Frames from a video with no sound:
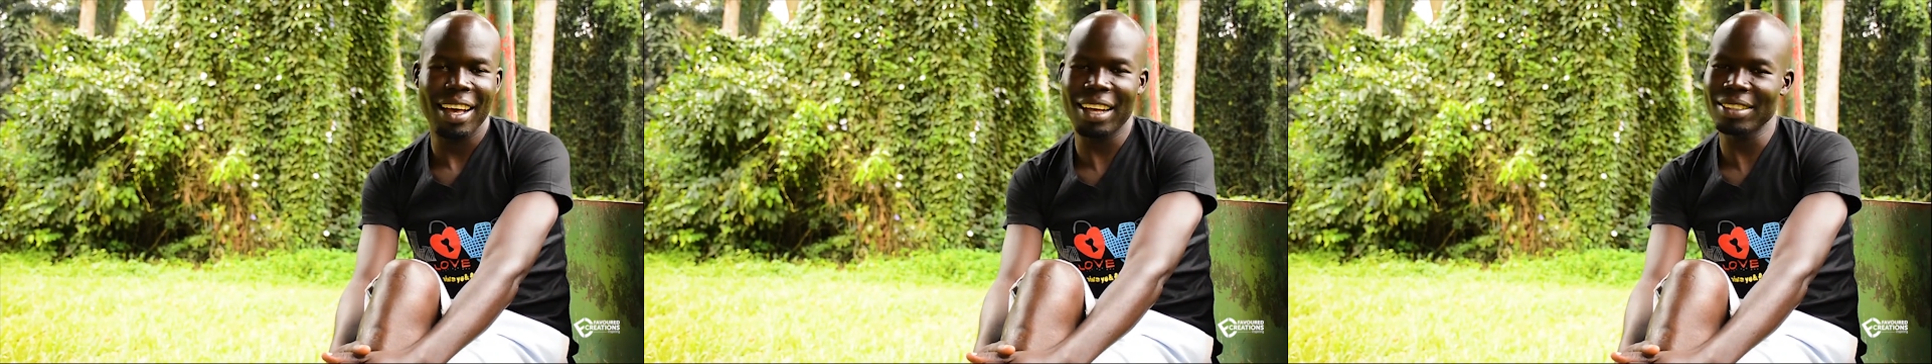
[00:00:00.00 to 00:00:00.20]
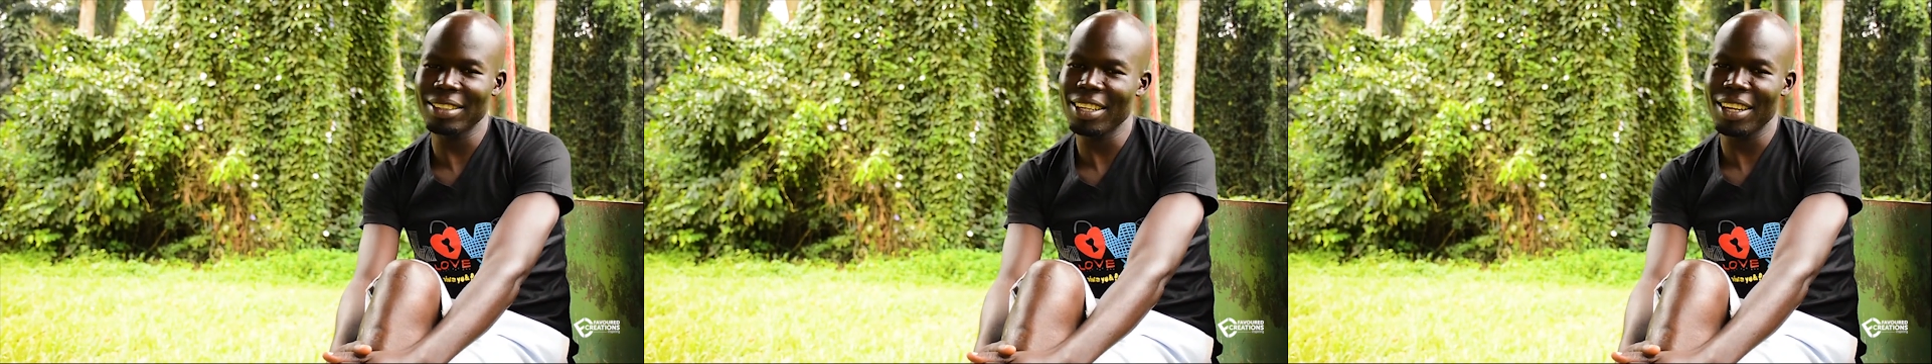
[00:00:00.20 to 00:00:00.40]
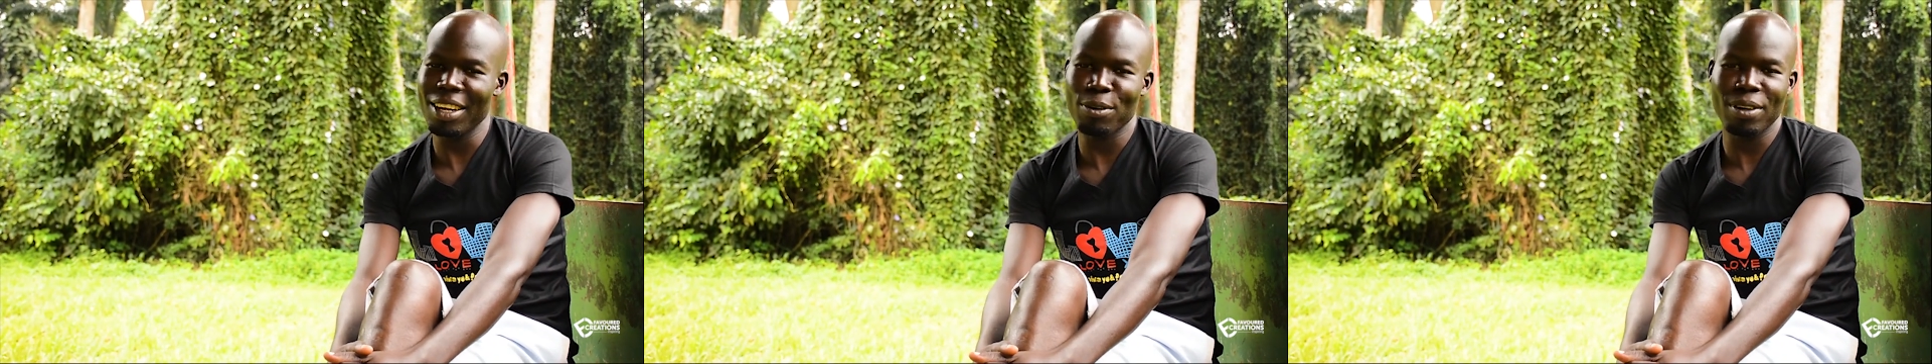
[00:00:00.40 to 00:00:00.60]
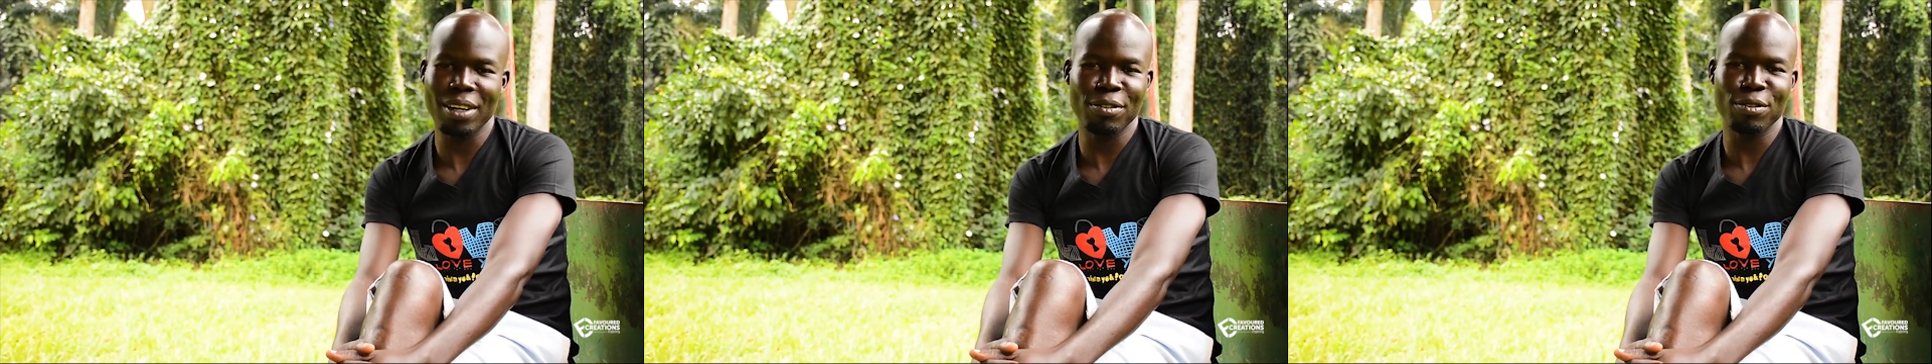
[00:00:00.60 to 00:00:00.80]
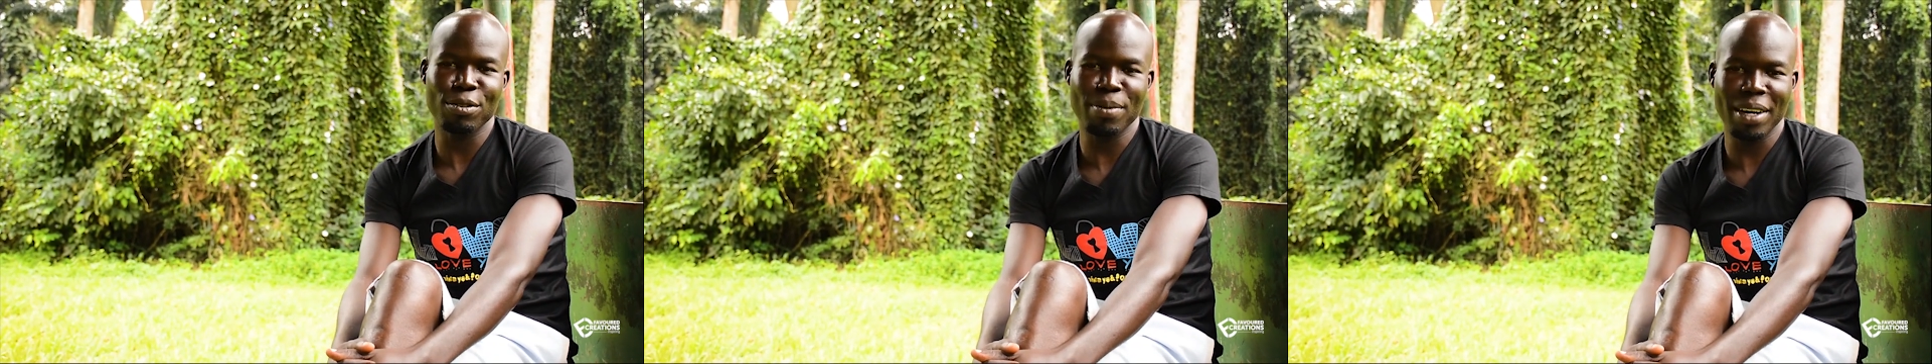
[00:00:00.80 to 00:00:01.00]
I said, I would
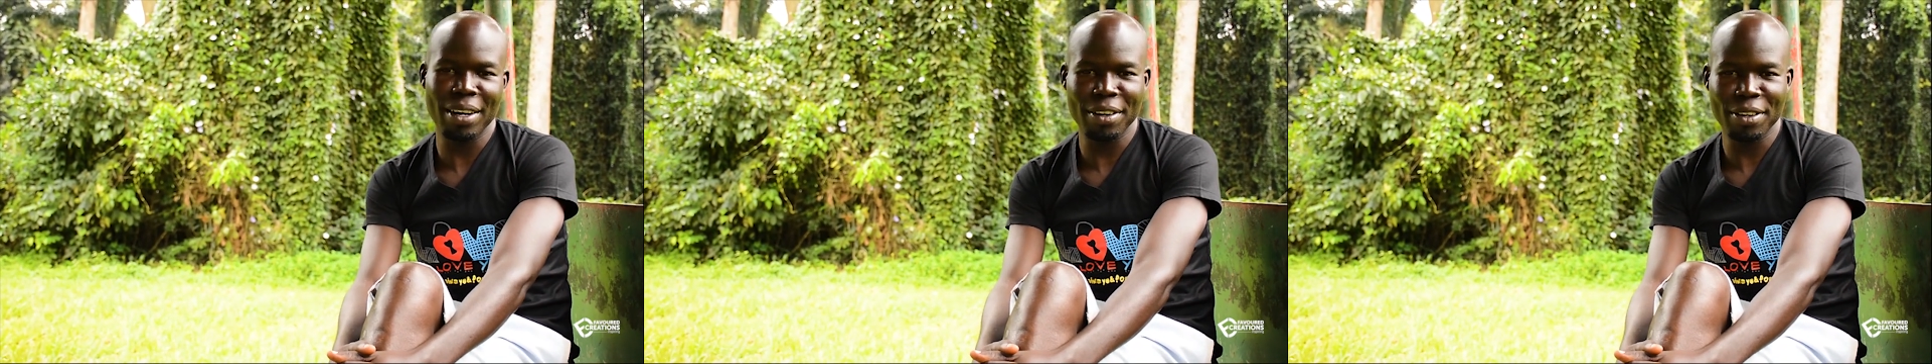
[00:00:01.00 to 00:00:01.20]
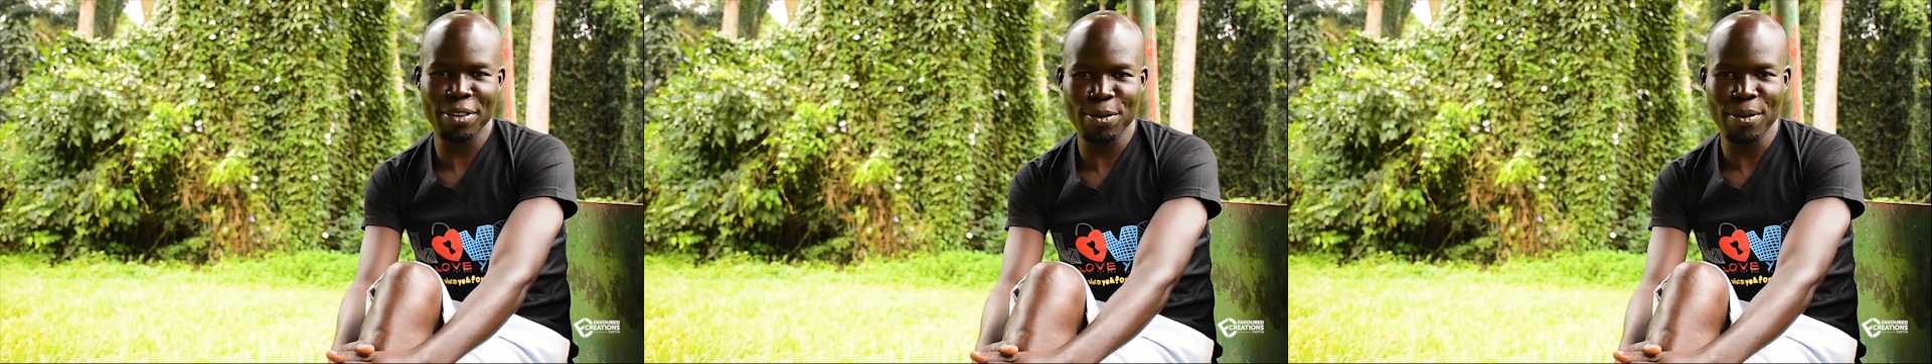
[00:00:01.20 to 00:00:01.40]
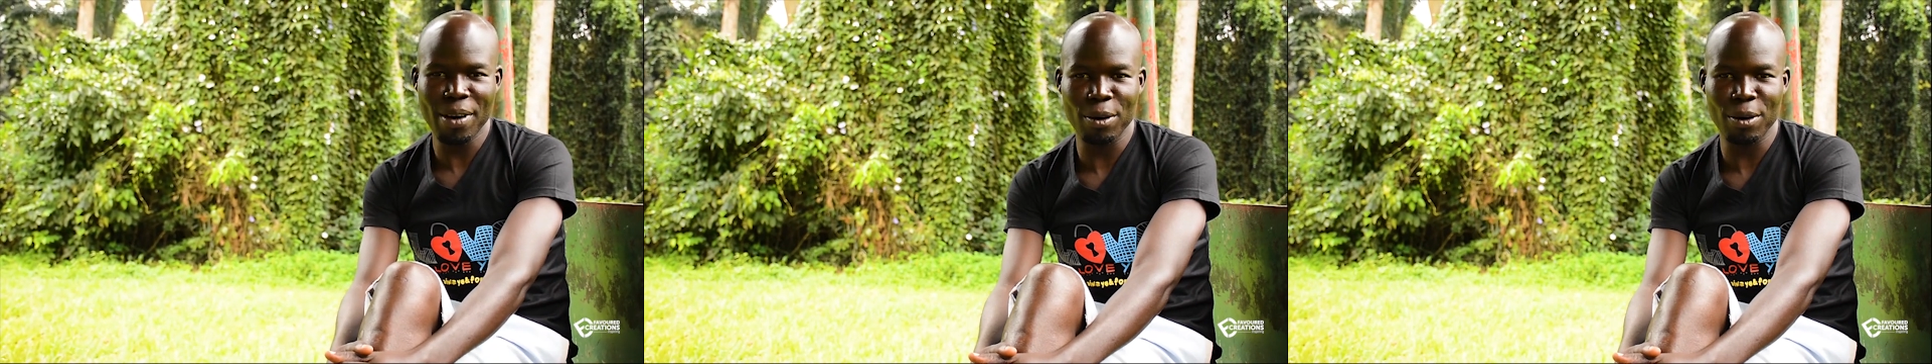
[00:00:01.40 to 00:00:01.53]
love to marry you.